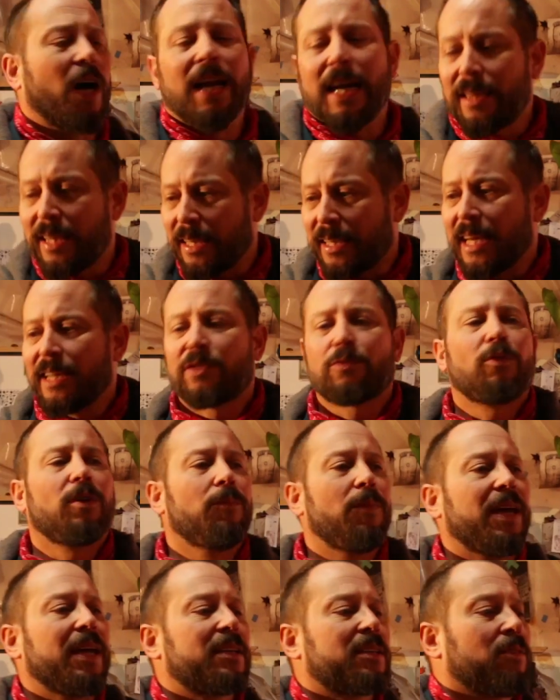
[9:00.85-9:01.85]
And I think that's what
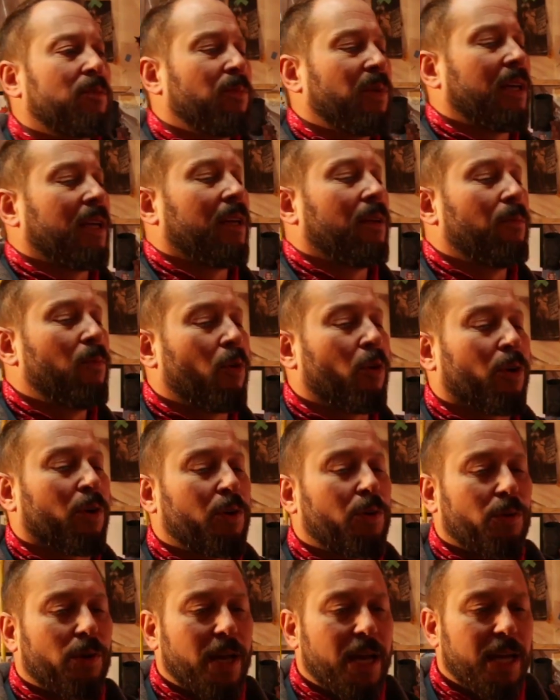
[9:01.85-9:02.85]
makes me more
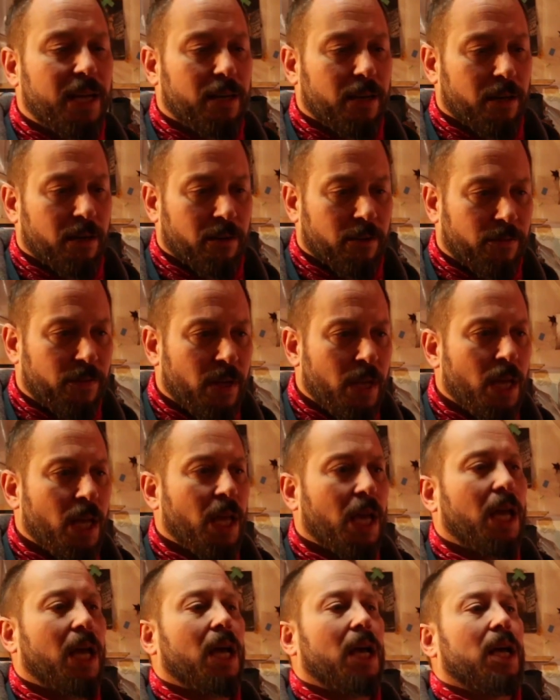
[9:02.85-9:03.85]
creative
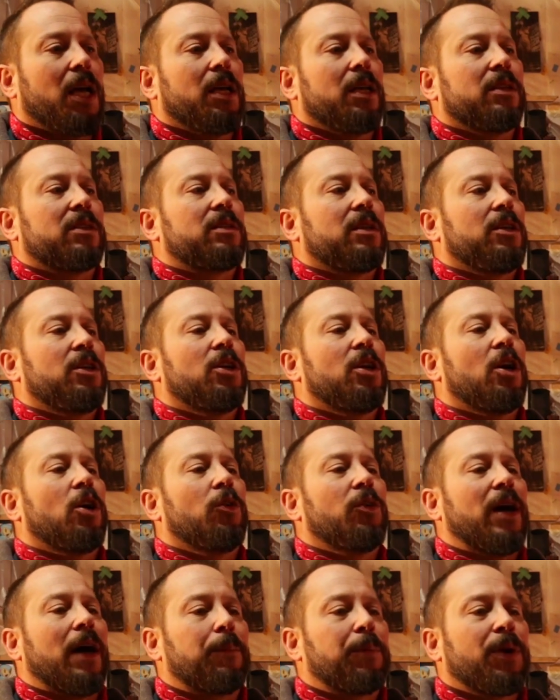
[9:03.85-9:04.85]
is, you know,
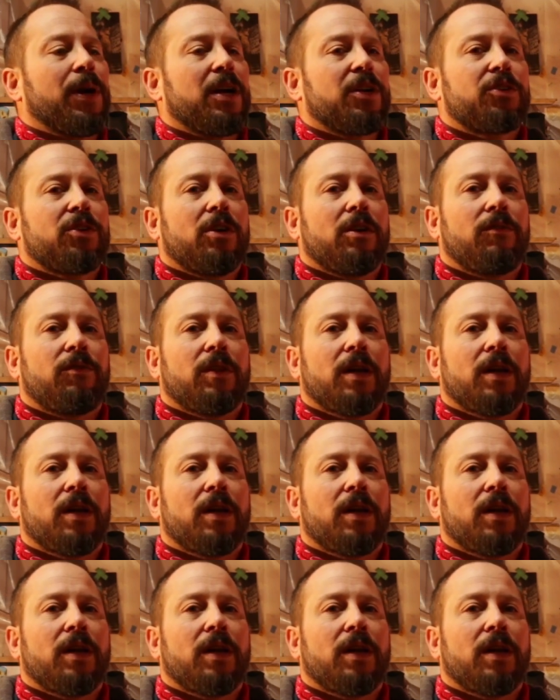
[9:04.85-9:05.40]
that pressure of